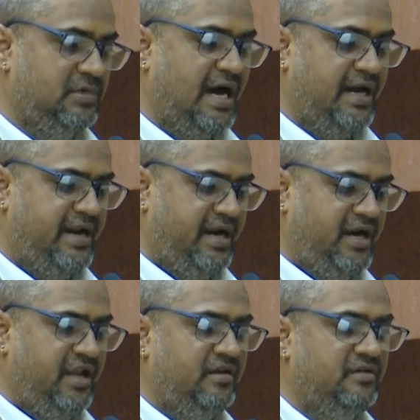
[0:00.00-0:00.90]

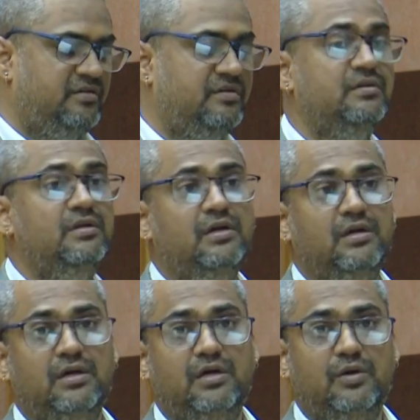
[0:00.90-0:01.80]
R-A-N-D,
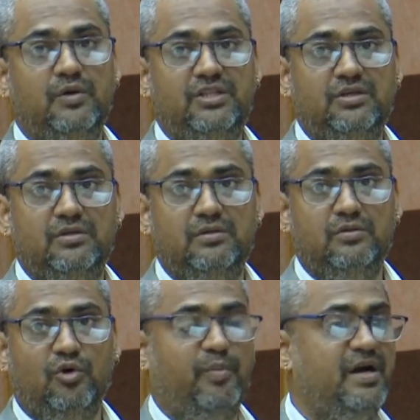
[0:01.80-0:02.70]
with
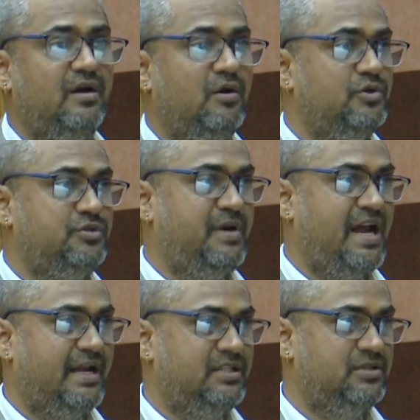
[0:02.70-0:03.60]
open and closed
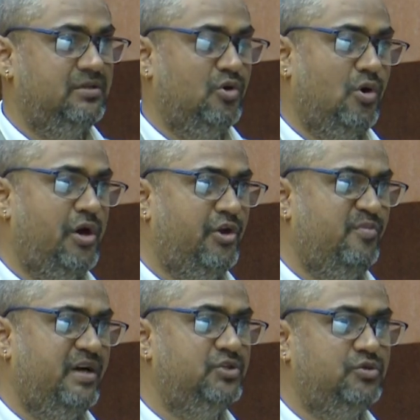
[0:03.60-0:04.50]
brackets, no
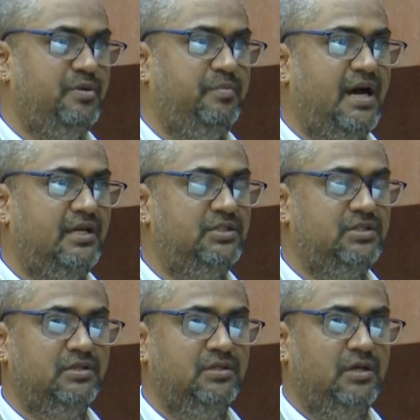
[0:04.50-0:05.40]
arguments to be
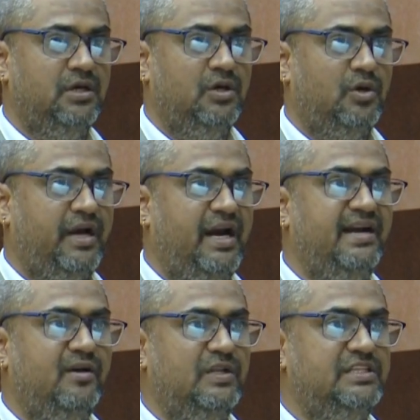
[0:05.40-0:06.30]
passed. Okay, and
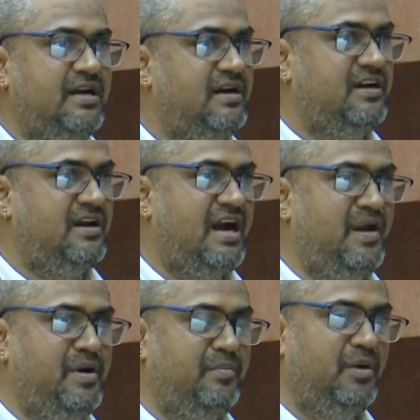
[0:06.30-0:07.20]
it will generate a
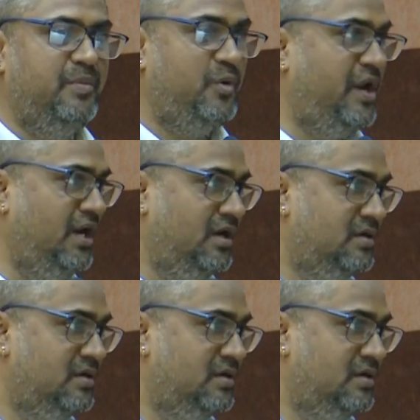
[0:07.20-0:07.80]
random number between,